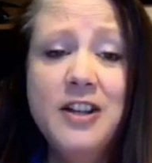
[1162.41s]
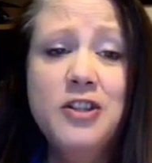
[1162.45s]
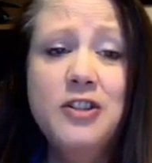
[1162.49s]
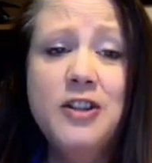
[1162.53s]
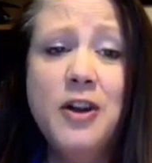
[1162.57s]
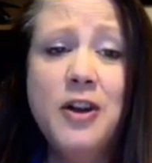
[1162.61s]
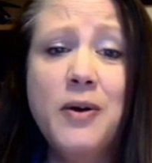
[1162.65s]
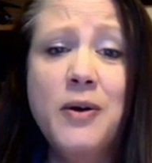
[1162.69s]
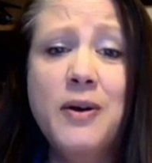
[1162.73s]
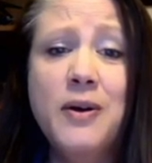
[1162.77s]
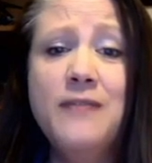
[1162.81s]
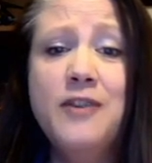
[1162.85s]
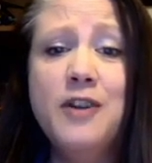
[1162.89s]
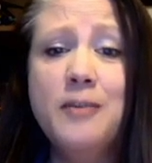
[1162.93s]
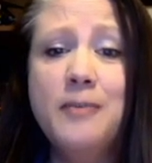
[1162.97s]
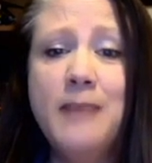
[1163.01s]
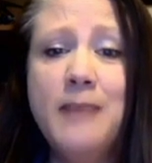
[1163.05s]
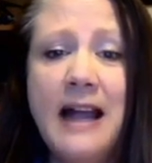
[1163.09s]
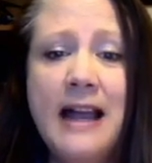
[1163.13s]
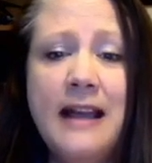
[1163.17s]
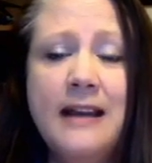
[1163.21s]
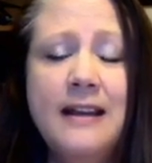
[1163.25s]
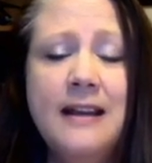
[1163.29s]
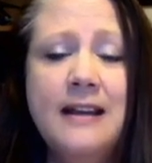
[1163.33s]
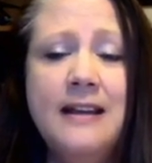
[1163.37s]
So if you're
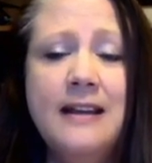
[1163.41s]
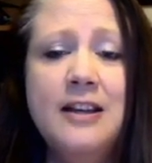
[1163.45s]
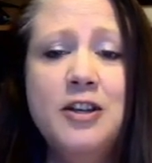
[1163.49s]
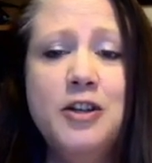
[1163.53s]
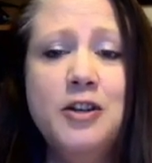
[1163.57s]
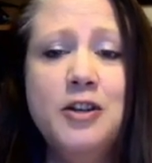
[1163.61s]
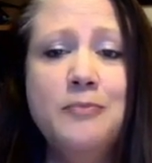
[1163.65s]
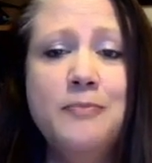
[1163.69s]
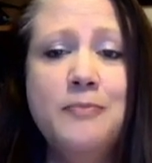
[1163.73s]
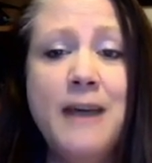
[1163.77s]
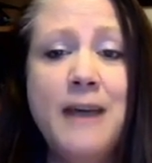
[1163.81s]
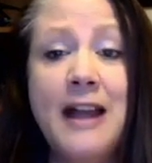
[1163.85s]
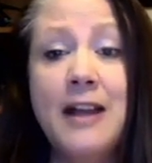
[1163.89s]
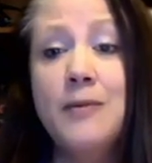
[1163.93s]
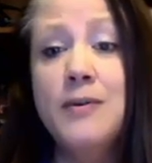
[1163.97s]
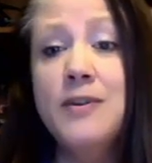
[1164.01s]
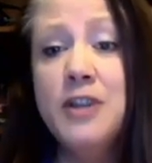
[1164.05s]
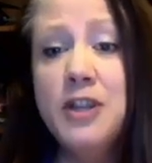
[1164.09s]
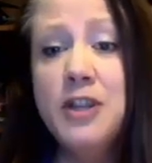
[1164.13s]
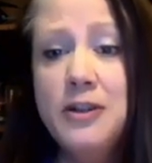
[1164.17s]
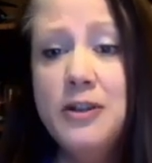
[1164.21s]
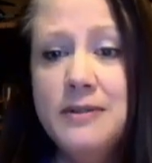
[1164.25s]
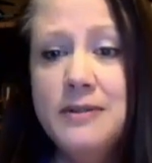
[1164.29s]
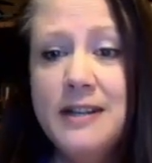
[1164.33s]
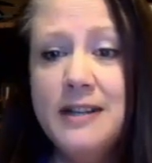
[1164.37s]
painting, can you paint with
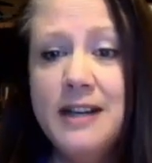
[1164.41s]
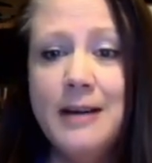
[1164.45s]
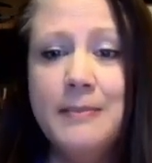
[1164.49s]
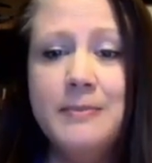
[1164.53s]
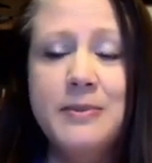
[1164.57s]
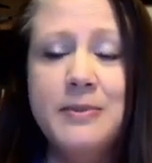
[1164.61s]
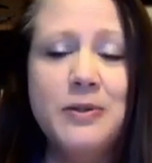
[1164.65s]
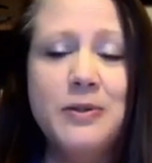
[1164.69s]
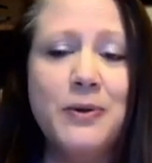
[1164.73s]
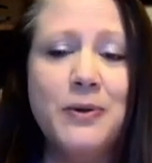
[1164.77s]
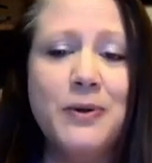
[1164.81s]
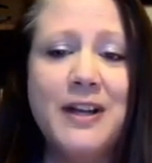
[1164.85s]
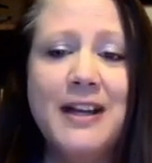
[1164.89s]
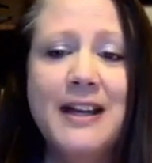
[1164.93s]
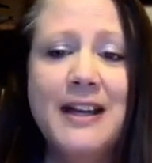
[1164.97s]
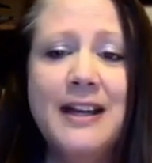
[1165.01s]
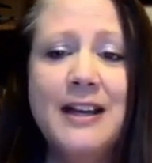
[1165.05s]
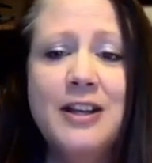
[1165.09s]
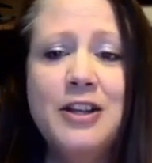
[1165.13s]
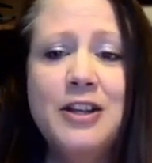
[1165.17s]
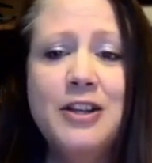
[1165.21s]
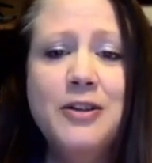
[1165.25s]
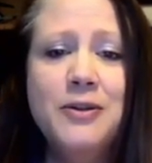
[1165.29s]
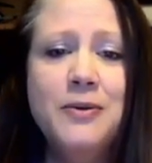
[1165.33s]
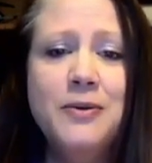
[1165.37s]
Q-tips or can
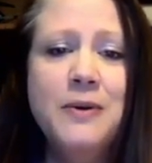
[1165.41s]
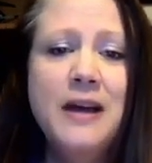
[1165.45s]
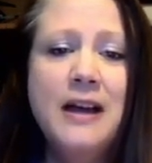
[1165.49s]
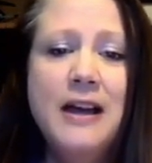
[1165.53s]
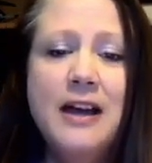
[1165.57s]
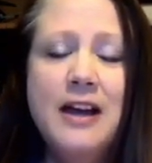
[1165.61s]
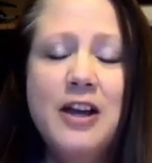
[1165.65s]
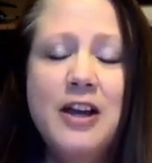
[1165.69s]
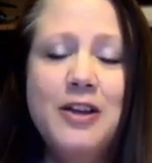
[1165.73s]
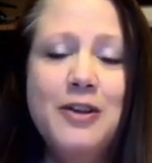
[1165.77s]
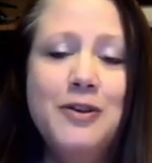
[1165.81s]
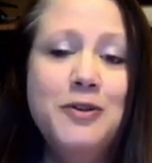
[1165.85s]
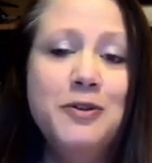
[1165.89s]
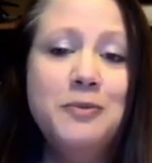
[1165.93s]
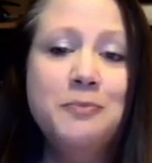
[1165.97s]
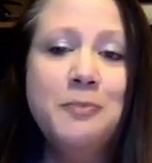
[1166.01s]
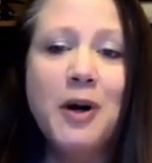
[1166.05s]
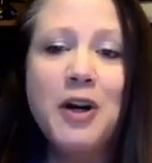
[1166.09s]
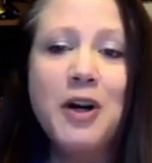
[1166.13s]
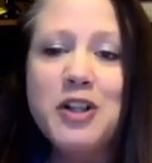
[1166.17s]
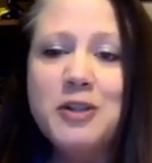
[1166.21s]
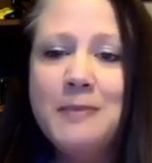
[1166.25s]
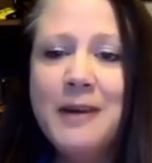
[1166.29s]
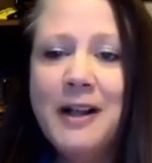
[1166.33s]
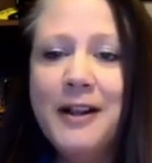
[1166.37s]
you use
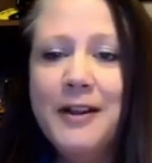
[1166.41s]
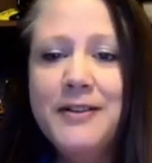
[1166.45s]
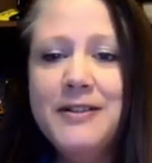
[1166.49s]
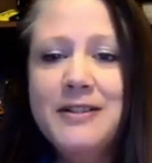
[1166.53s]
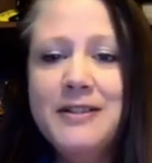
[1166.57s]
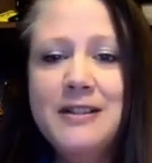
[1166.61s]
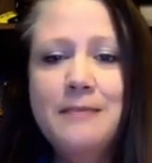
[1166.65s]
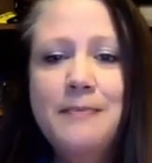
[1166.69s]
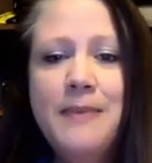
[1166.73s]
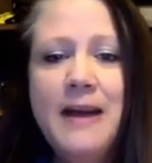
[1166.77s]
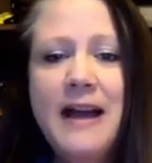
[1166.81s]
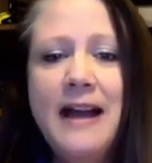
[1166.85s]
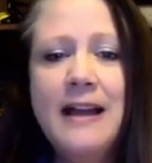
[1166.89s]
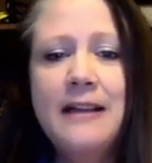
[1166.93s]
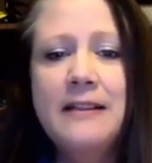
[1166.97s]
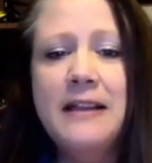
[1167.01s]
marshmallows to paint?